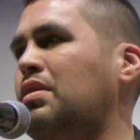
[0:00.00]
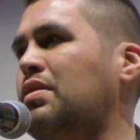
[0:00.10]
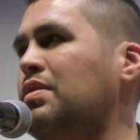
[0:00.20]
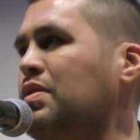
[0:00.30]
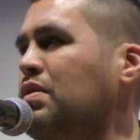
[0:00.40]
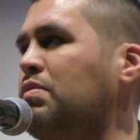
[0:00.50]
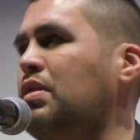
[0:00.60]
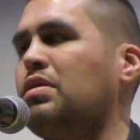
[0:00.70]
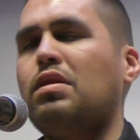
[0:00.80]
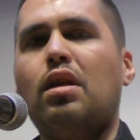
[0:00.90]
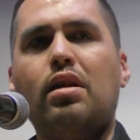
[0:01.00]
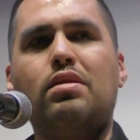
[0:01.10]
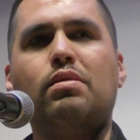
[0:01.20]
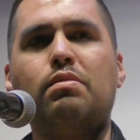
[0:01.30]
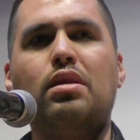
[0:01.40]
And so it means a lot
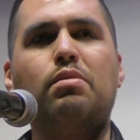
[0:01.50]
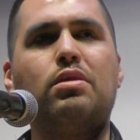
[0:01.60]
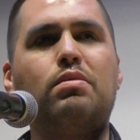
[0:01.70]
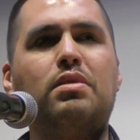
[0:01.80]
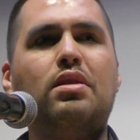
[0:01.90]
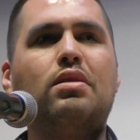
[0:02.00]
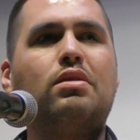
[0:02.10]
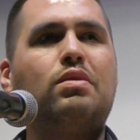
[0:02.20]
to be able to be here